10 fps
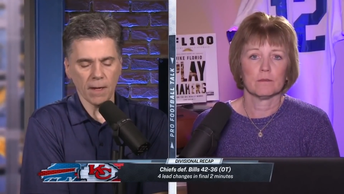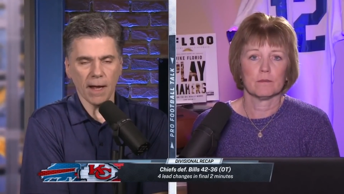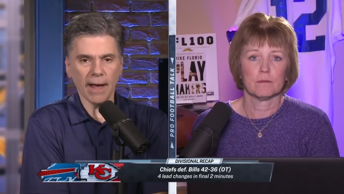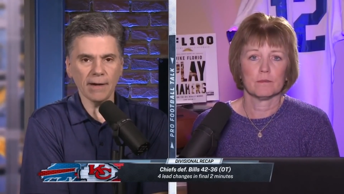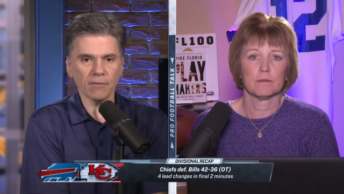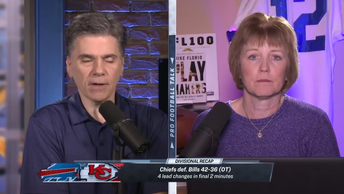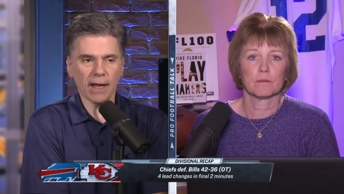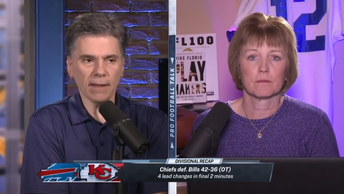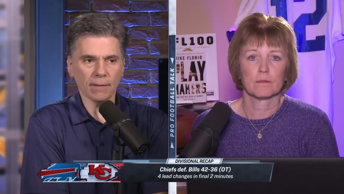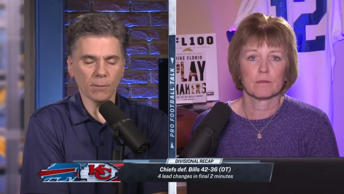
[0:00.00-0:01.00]
Speaker 1: I had
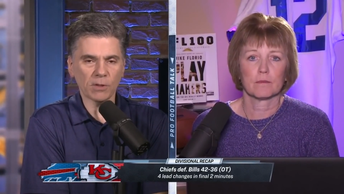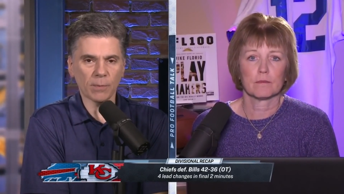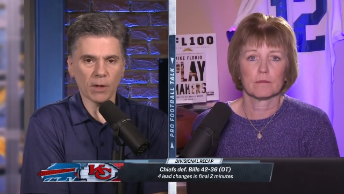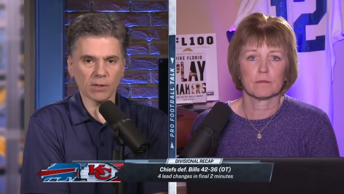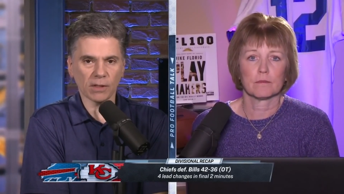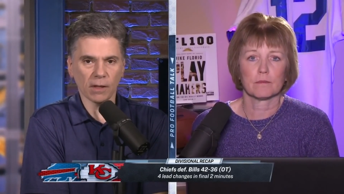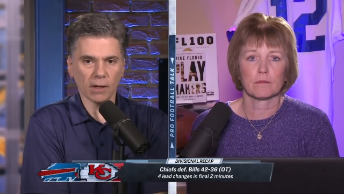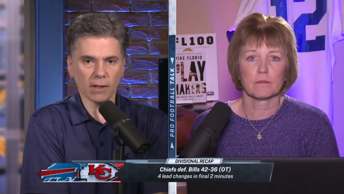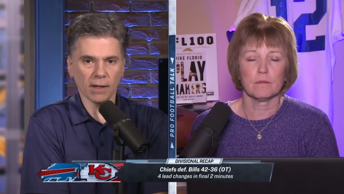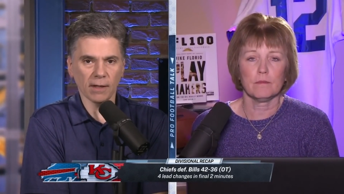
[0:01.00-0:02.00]
forgotten that we spoke to
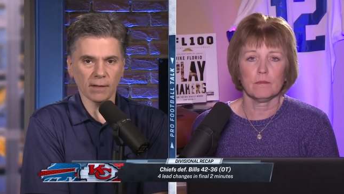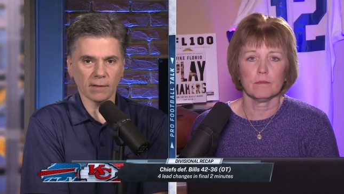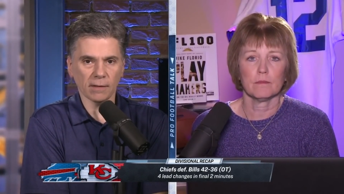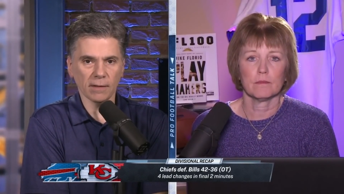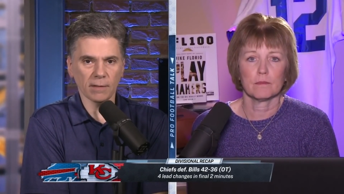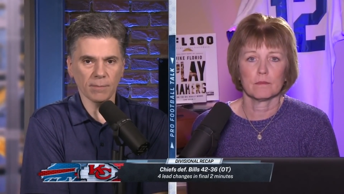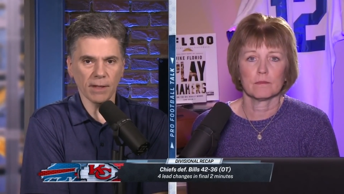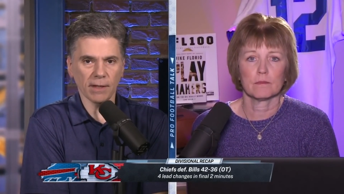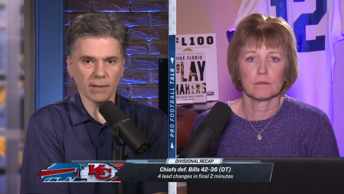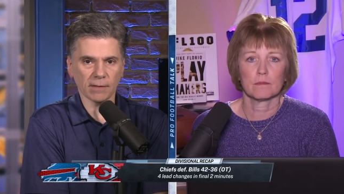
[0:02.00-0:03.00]
Clark Hunt at the league
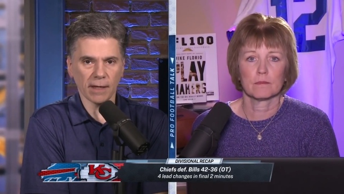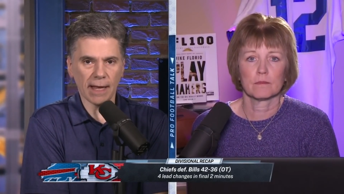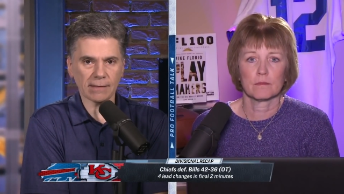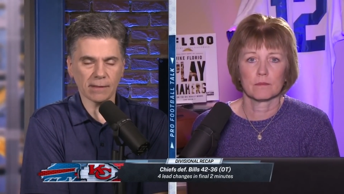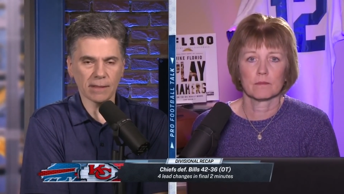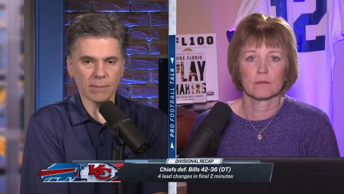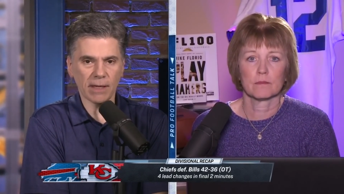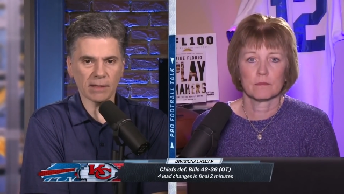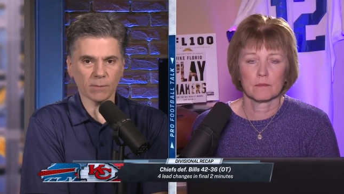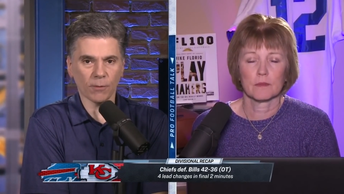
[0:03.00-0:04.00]
meetings, the last league
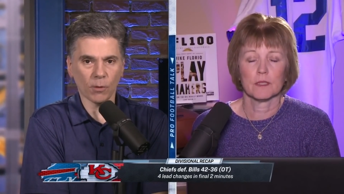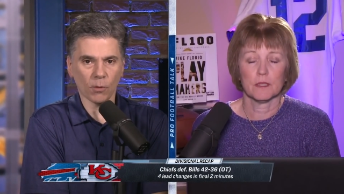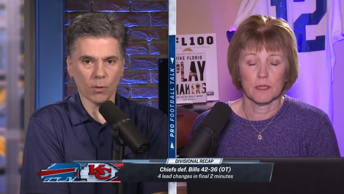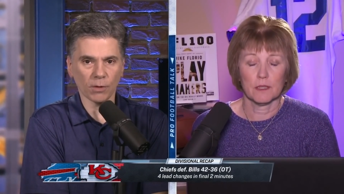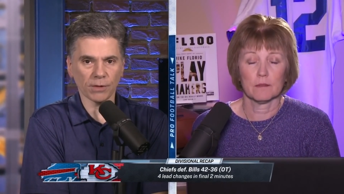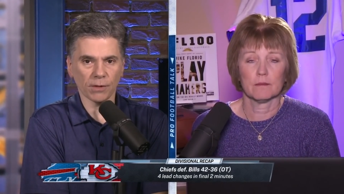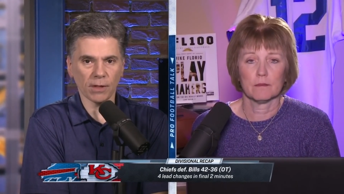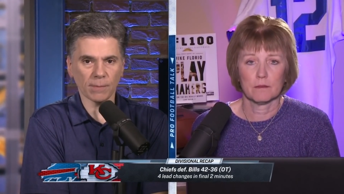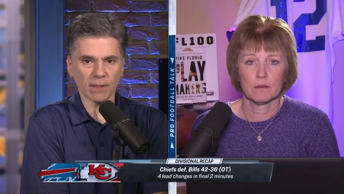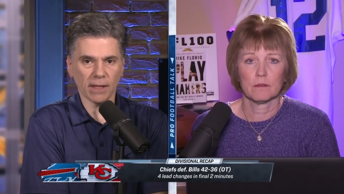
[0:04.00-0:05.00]
meetings before the world turned
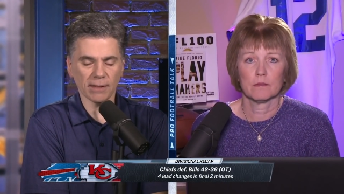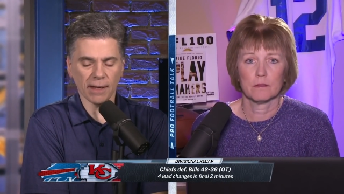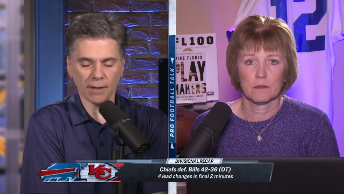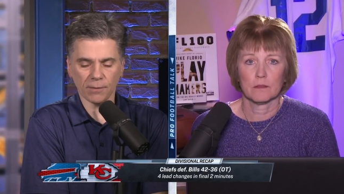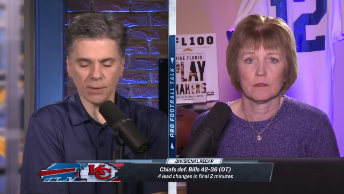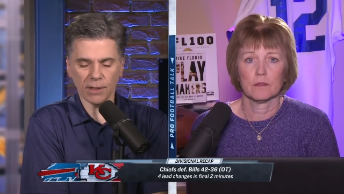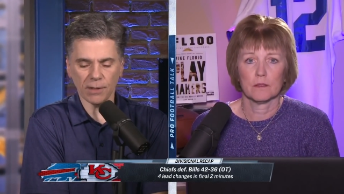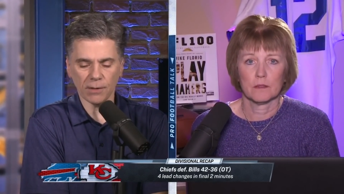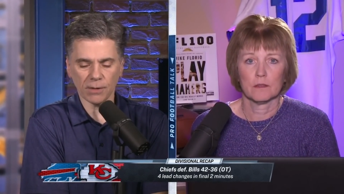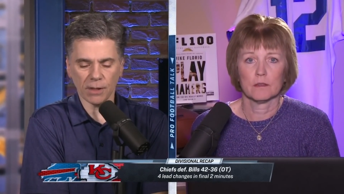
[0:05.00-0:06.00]
upside down three
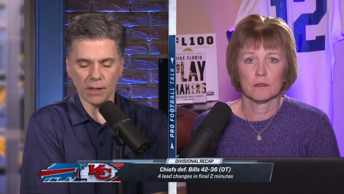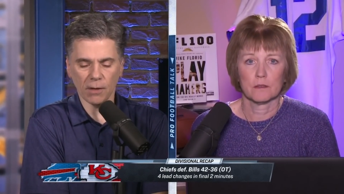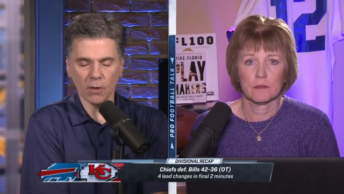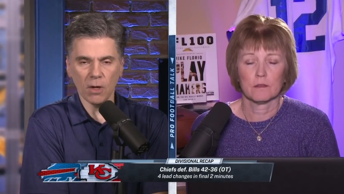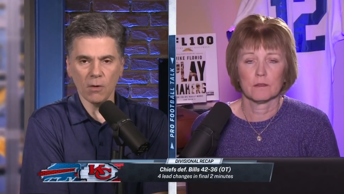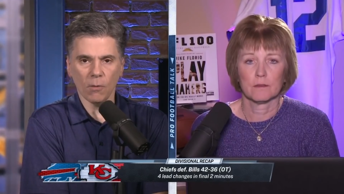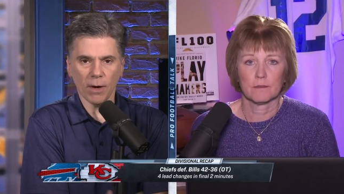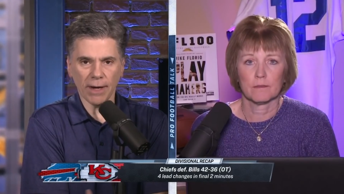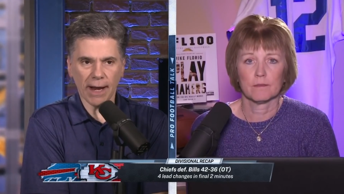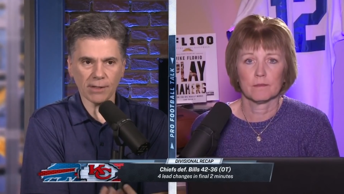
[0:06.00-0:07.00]
years ago,
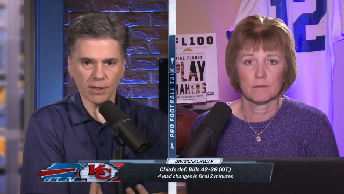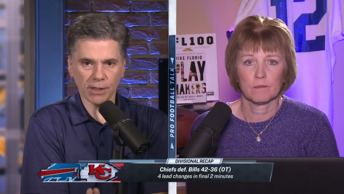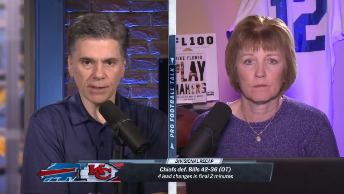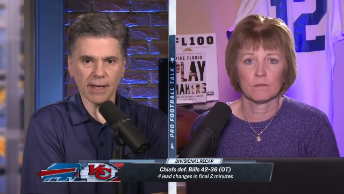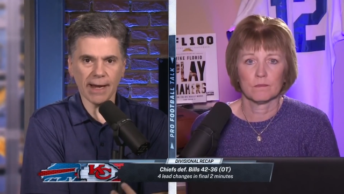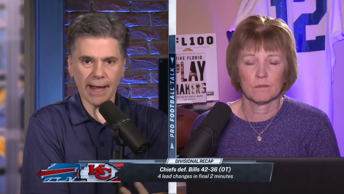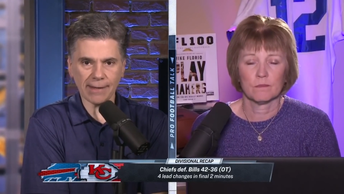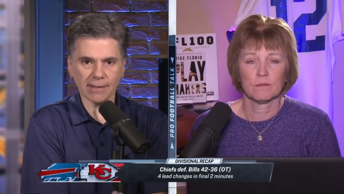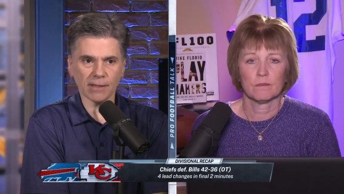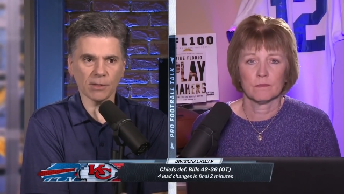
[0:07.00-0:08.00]
where he actually got
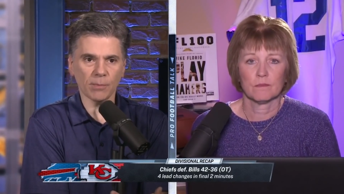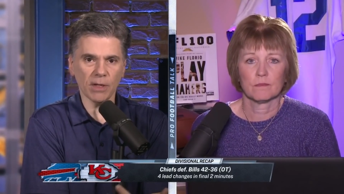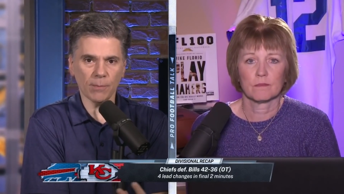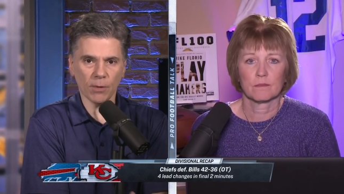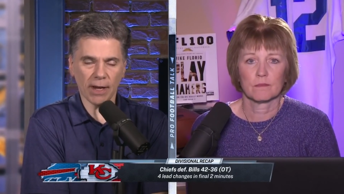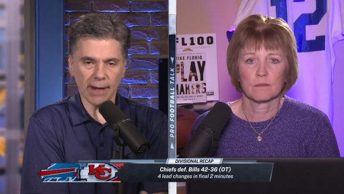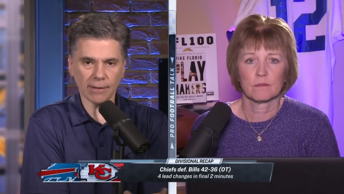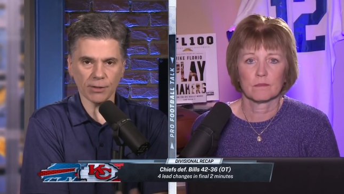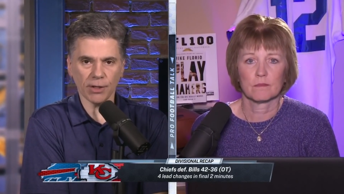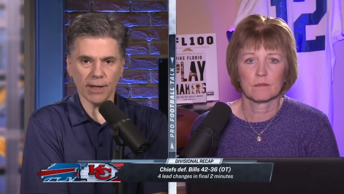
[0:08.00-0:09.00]
access to people and had
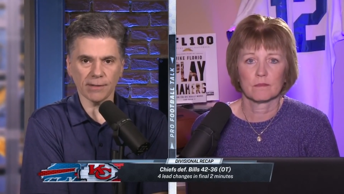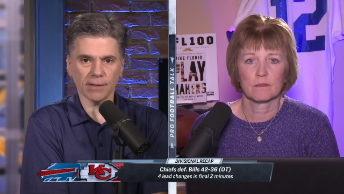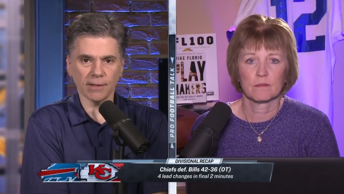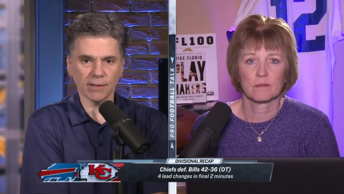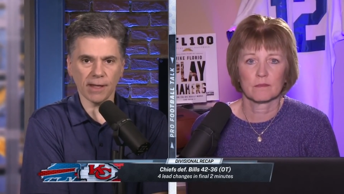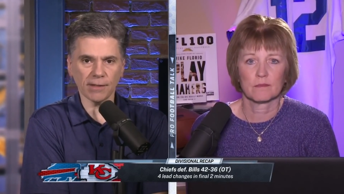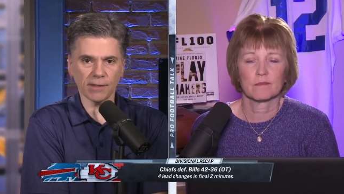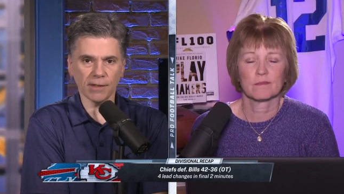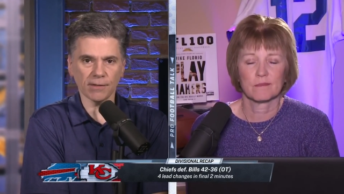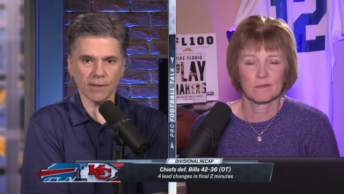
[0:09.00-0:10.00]
a chance to discuss
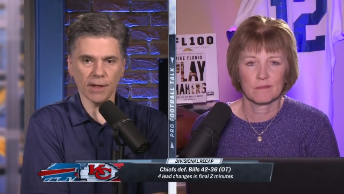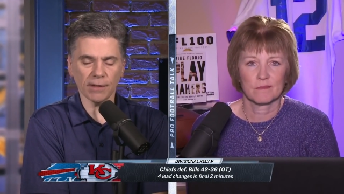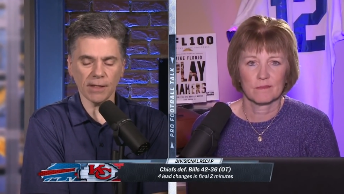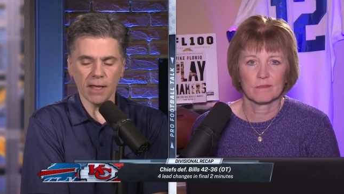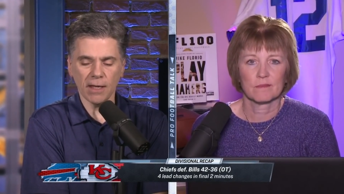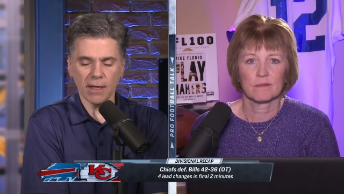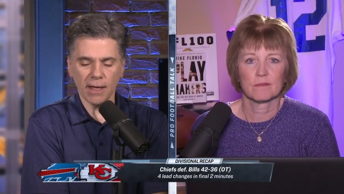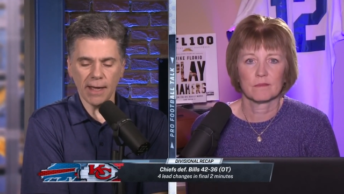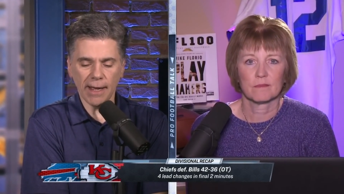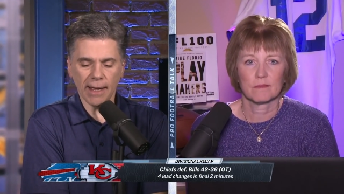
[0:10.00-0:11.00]
these things.
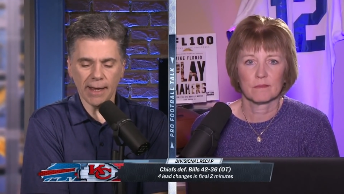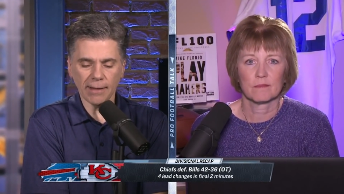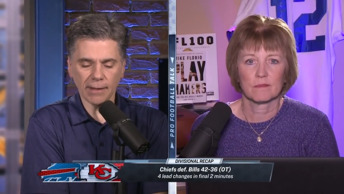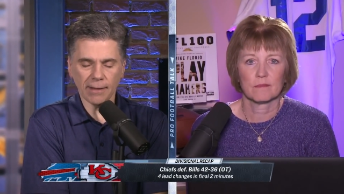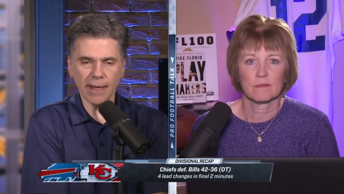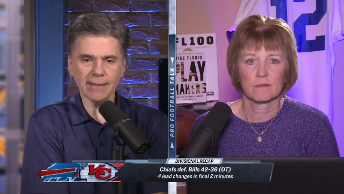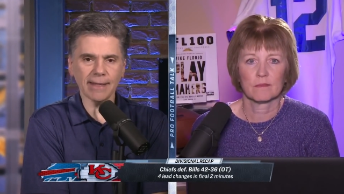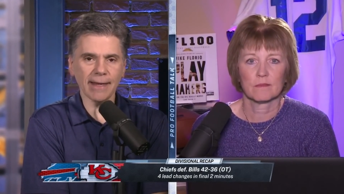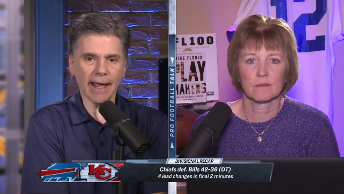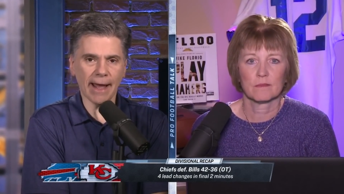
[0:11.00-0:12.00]
And he
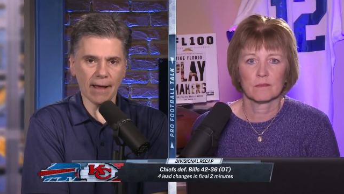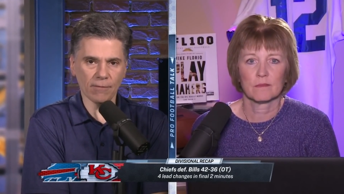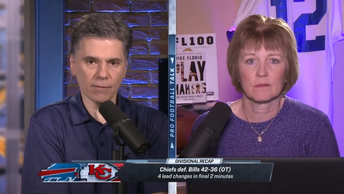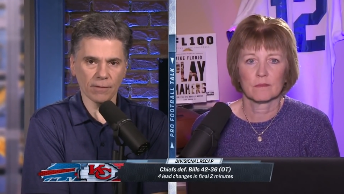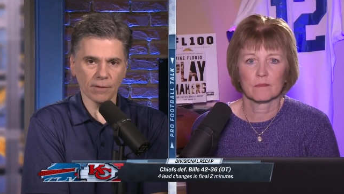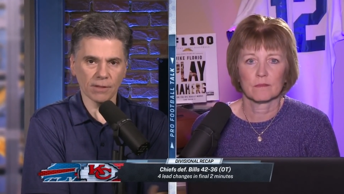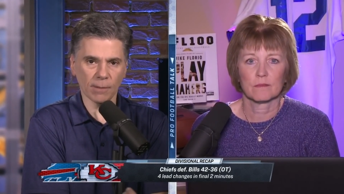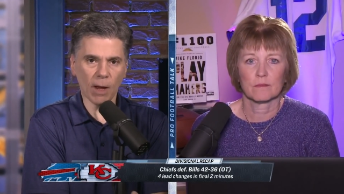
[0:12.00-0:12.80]
did have some